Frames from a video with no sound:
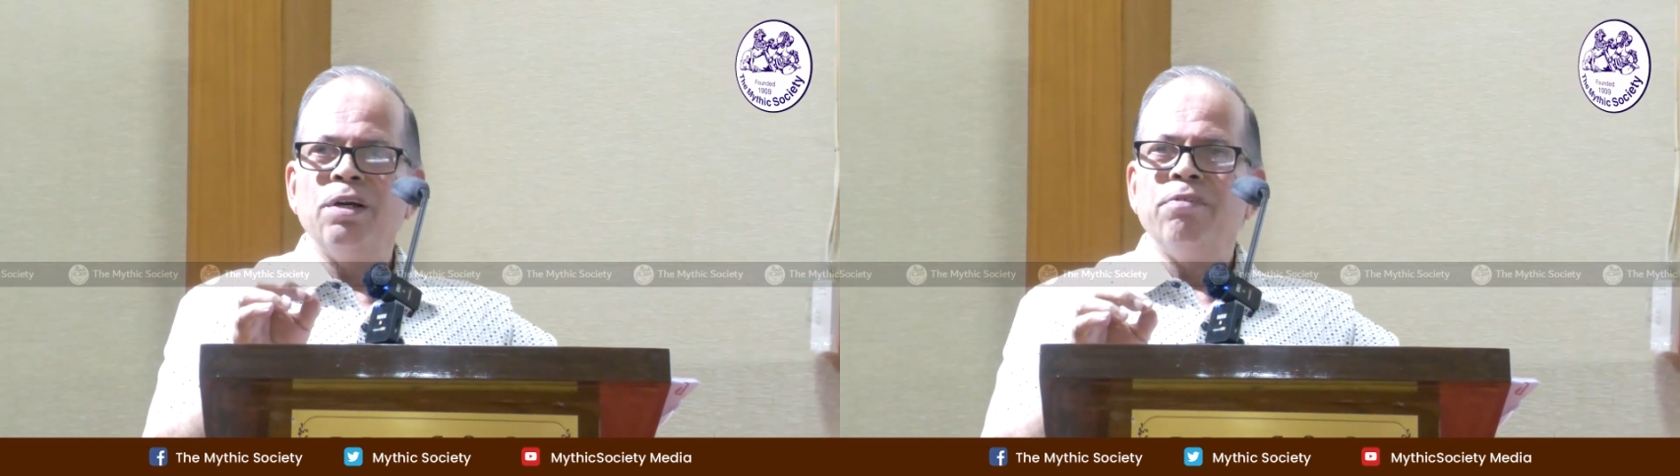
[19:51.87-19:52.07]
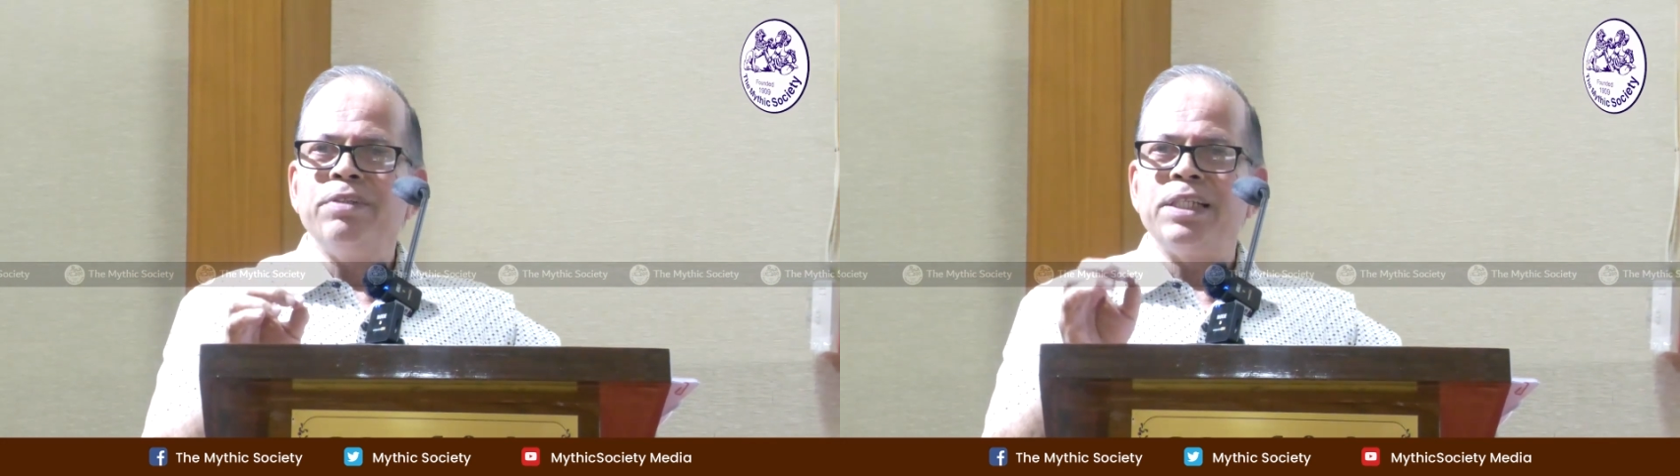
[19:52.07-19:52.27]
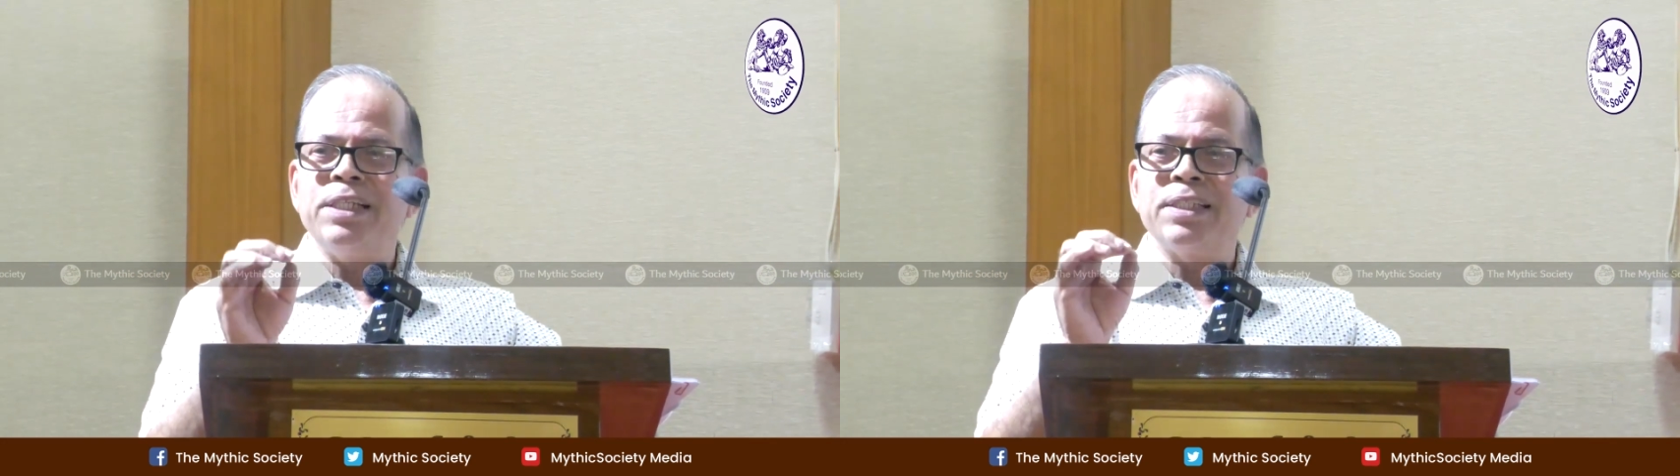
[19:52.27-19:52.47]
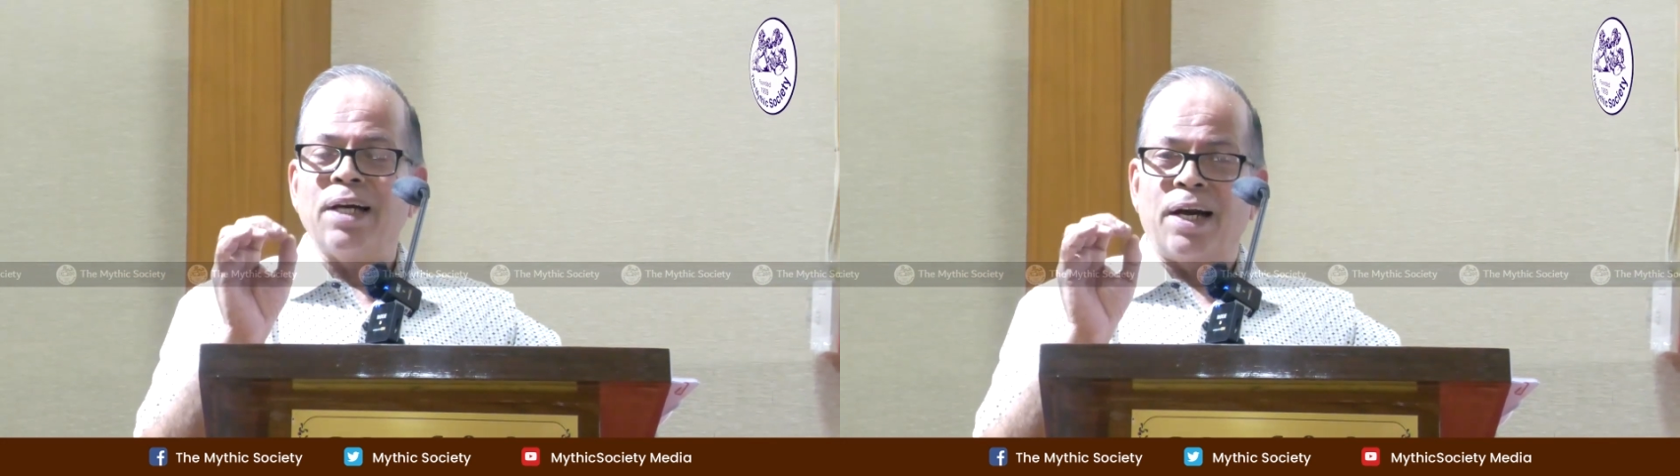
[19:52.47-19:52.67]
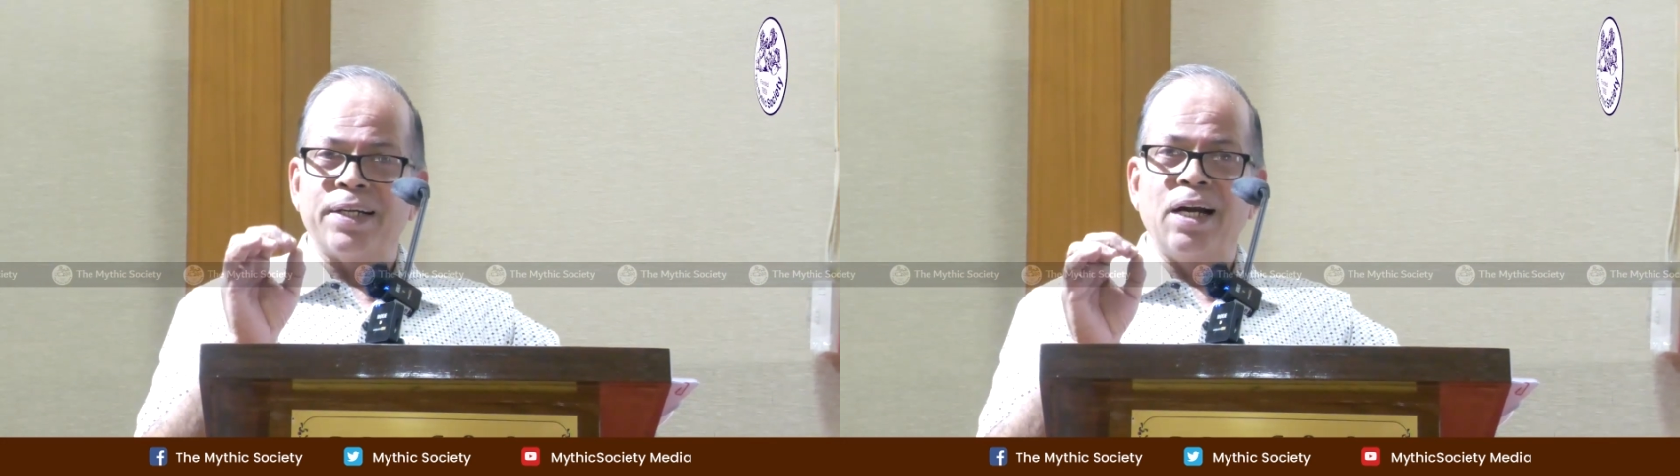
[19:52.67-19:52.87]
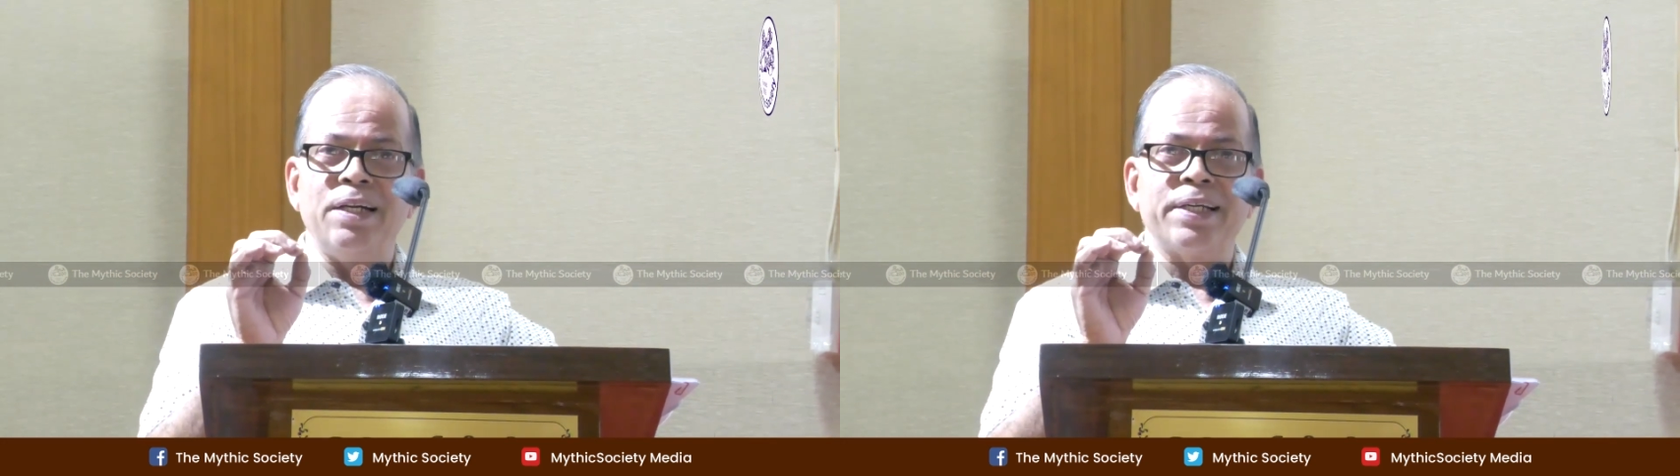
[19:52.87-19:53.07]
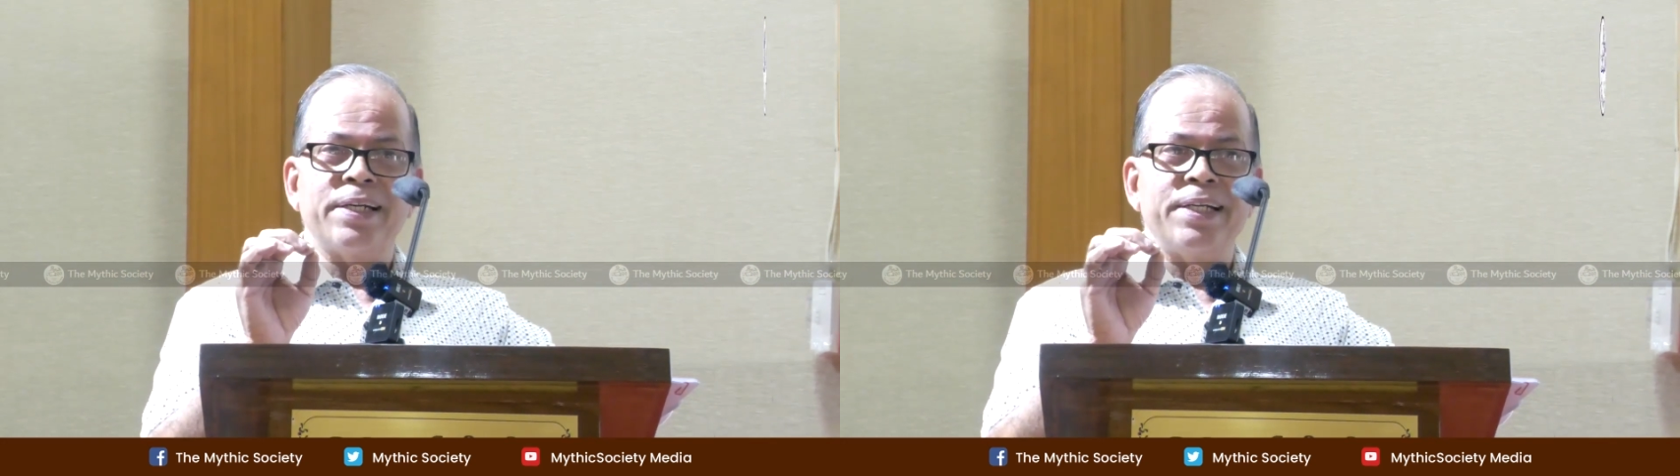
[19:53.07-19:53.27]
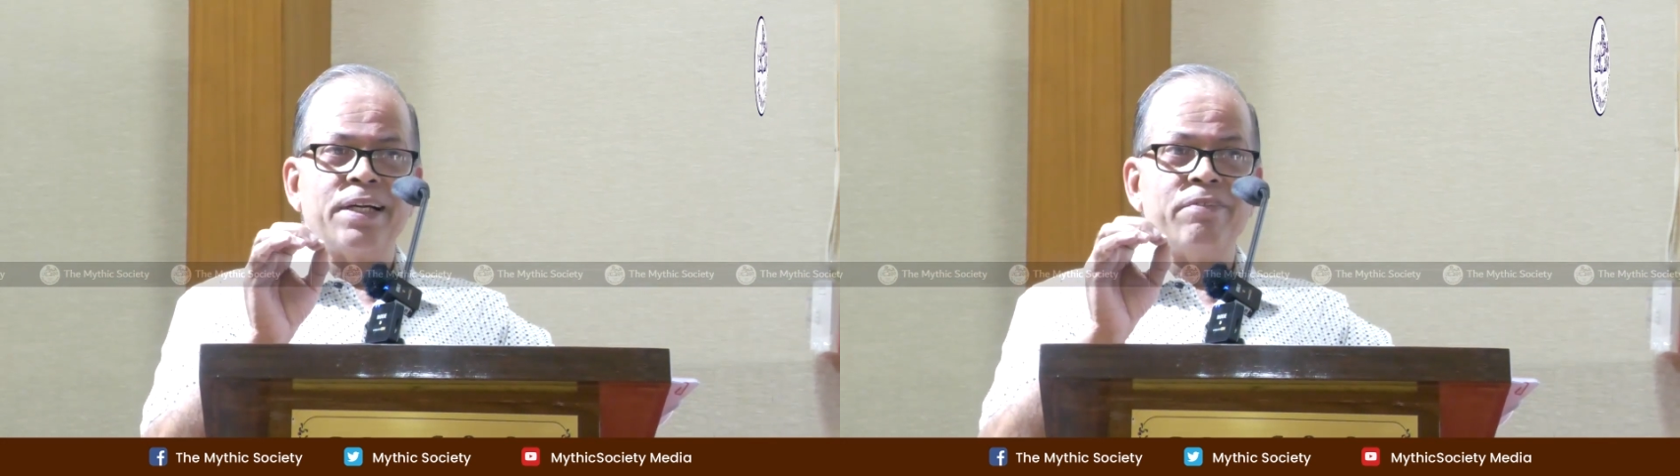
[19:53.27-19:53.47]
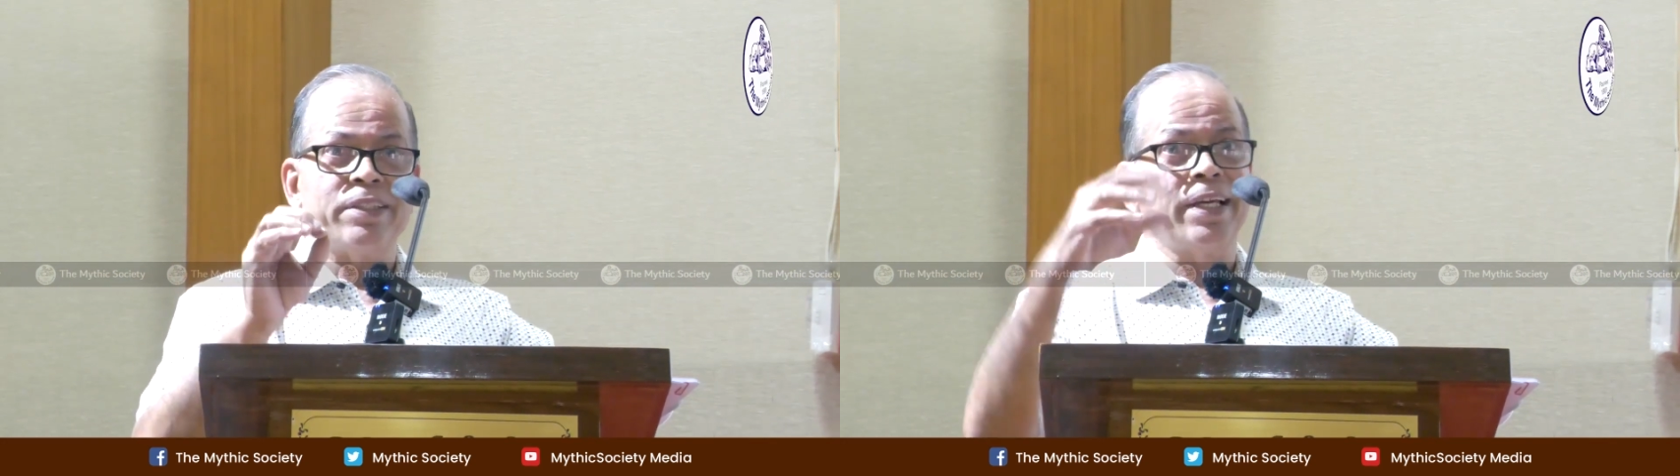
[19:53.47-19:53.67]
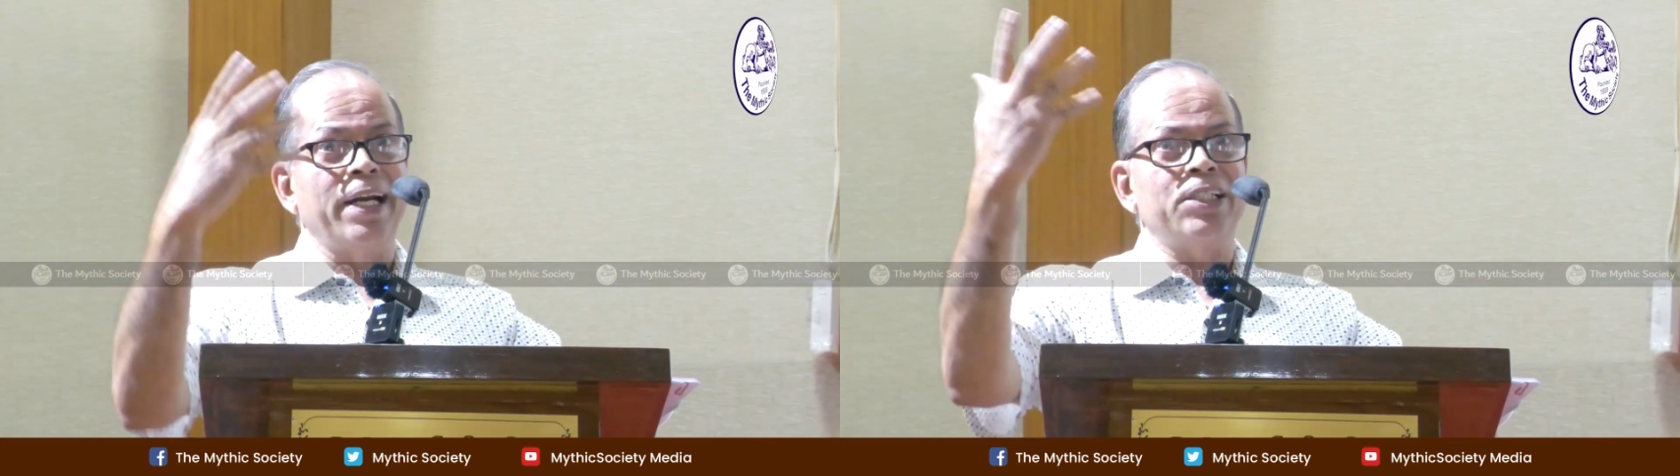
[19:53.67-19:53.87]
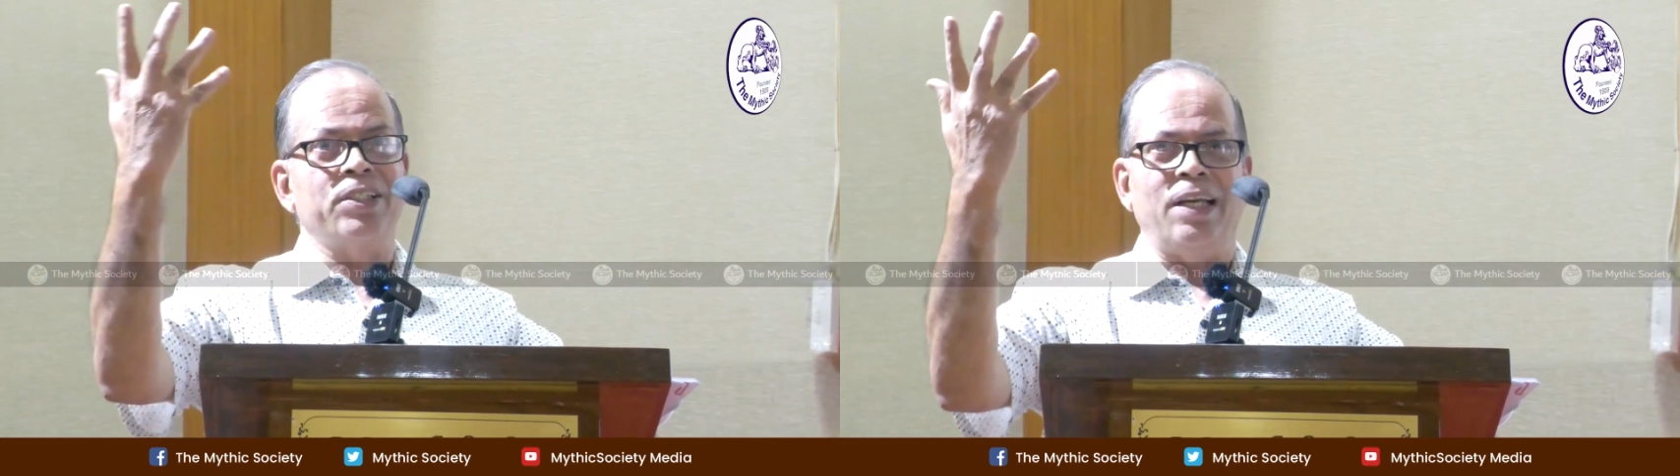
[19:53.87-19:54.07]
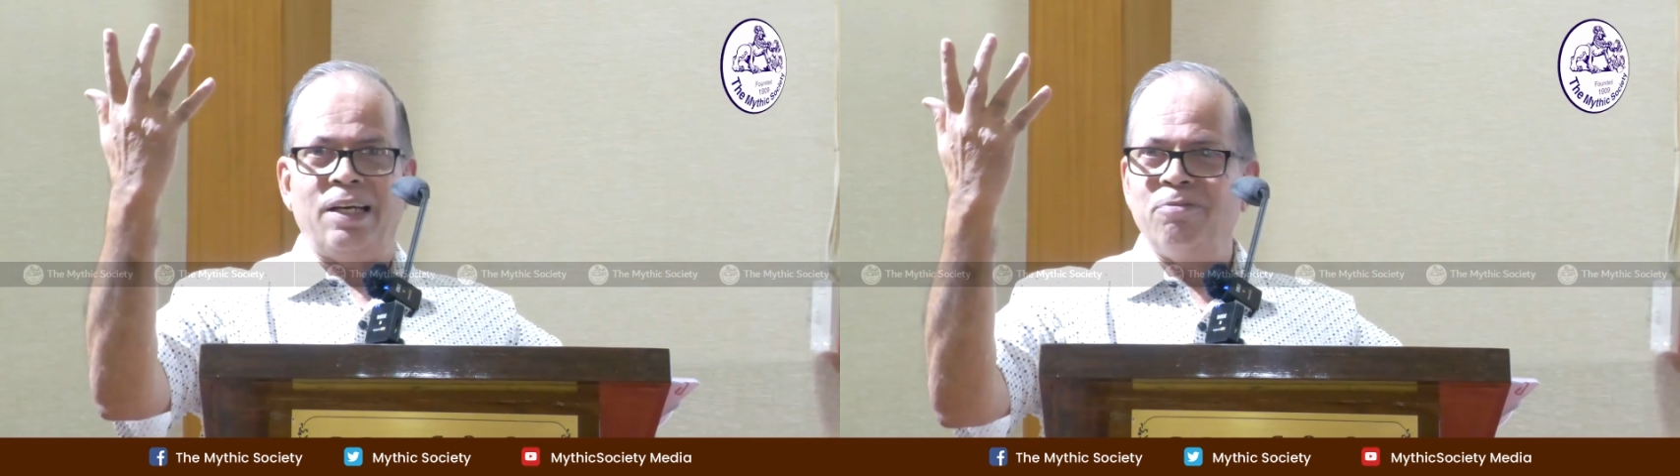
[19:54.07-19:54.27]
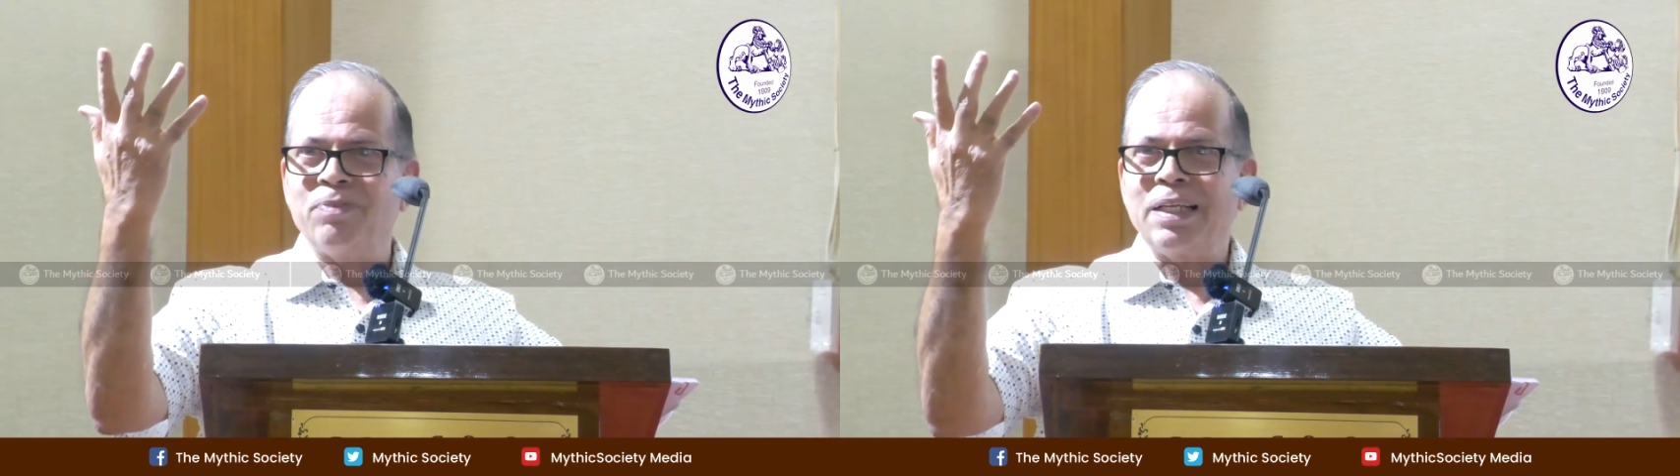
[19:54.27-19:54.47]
which is adulterated with great skill?